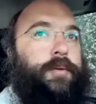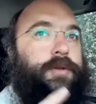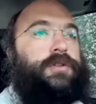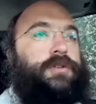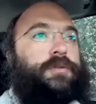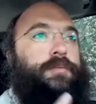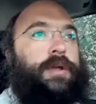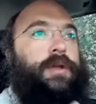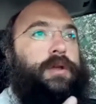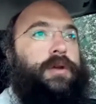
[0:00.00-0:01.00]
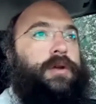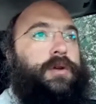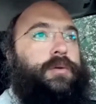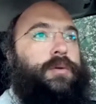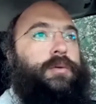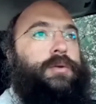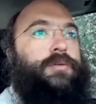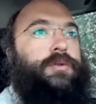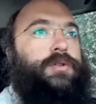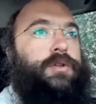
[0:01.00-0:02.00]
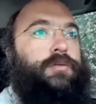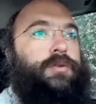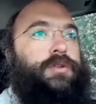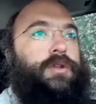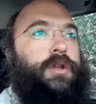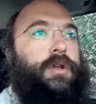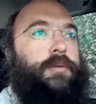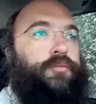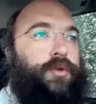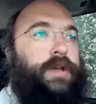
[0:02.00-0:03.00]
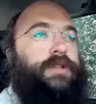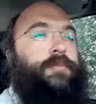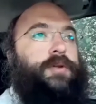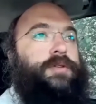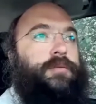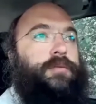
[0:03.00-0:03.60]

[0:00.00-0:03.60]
should be, we should embrace a person.